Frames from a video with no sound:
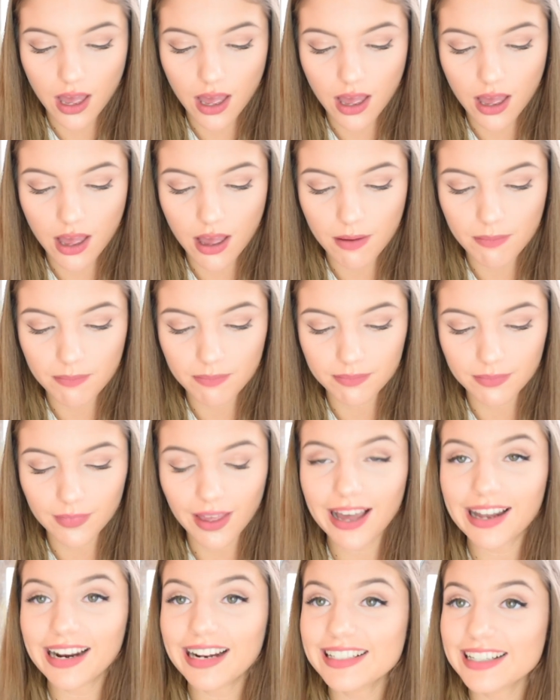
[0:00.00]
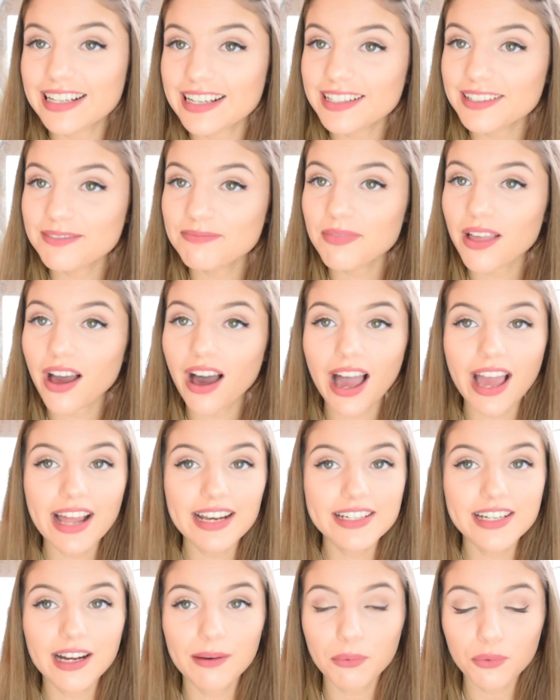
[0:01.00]
And I did. I
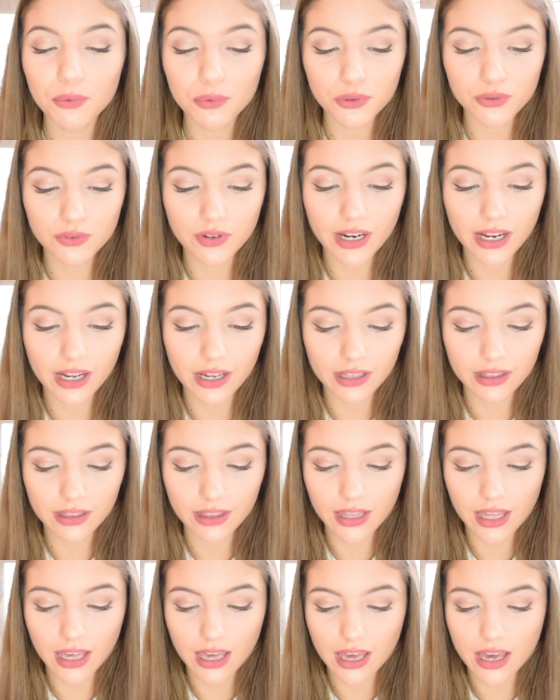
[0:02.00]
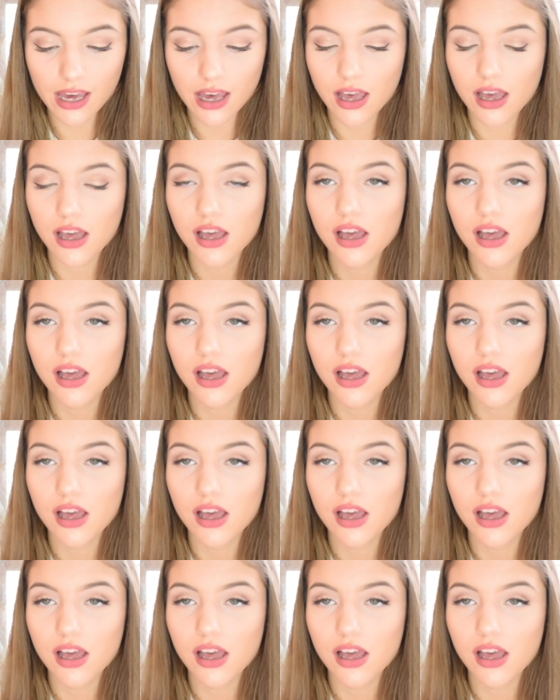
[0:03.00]
ended up ordering the